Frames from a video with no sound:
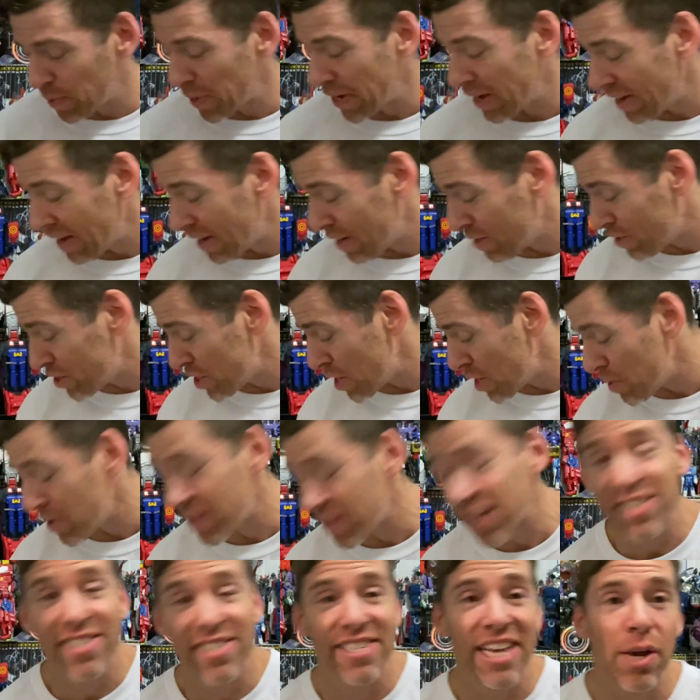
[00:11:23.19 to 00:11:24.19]
And do you know what?
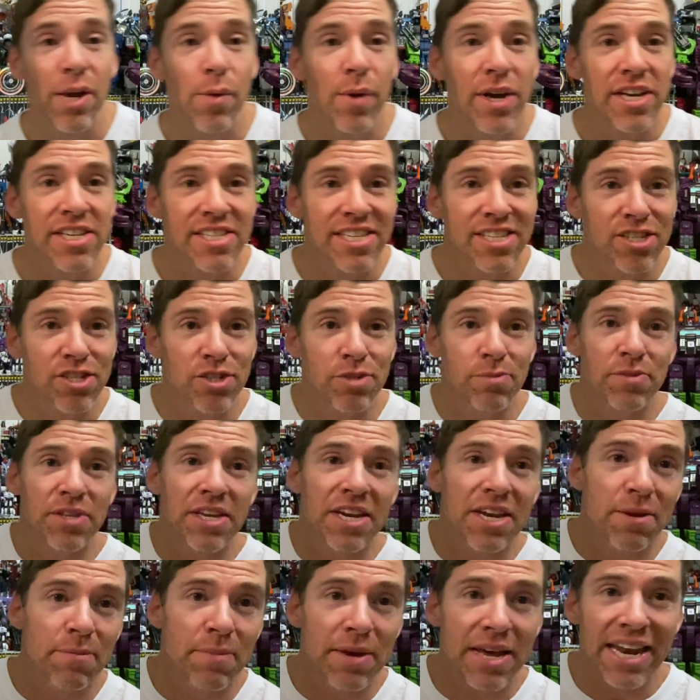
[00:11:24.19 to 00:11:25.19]
That segues into
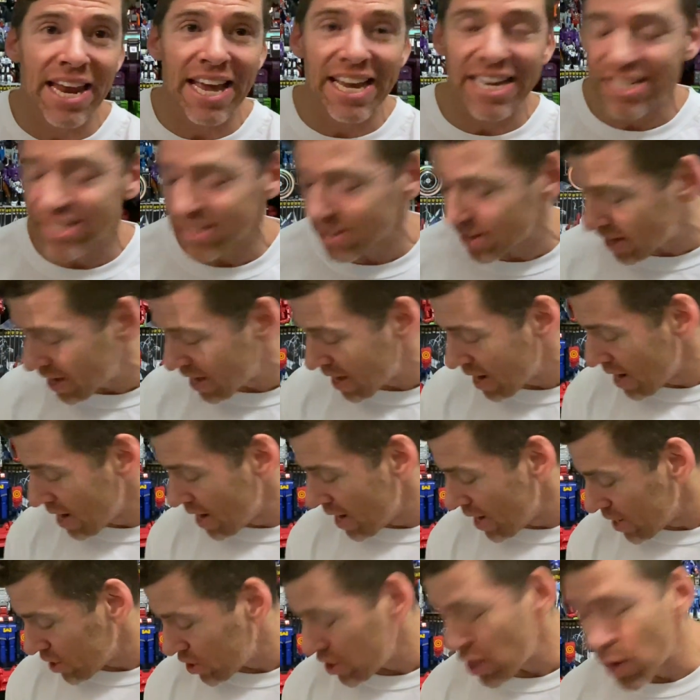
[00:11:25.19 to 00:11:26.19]
something a bit later.
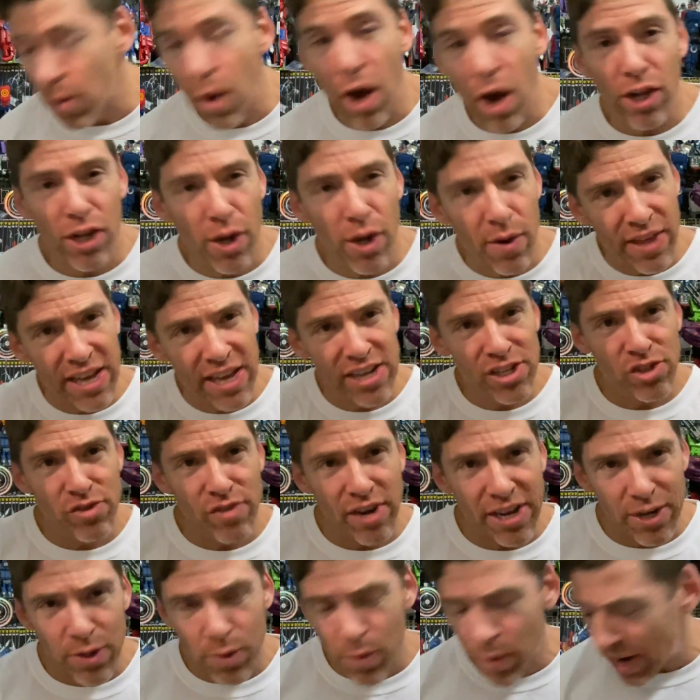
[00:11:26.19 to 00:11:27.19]
Do you know what? I'll go there
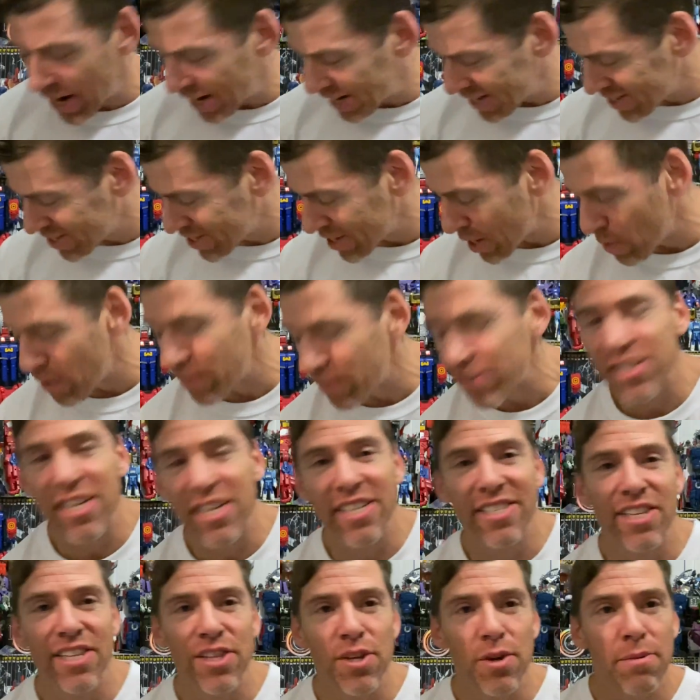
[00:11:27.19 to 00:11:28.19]
straight away. So obviously I
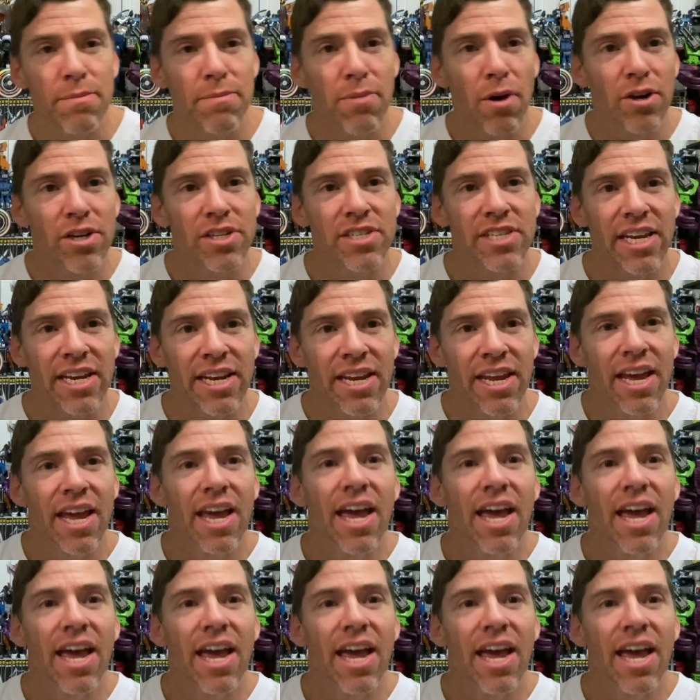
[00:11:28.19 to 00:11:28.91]
did the unboxing